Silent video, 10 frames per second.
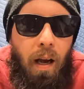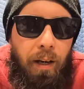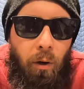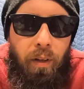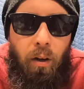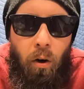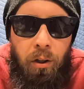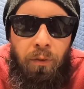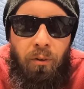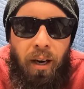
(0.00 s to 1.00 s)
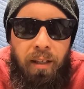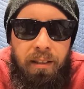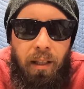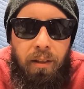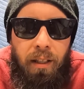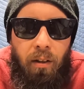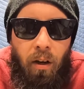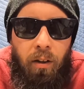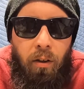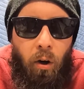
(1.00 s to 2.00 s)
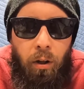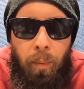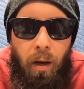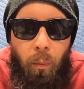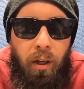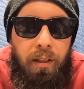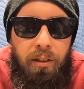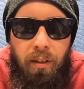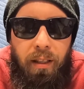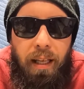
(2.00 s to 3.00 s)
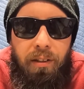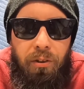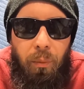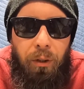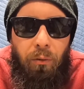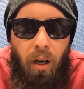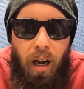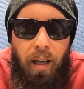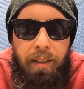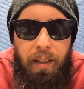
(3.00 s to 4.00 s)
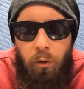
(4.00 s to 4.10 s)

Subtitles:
I know that all of you riders out there aren't all about wearing sunglasses when you ride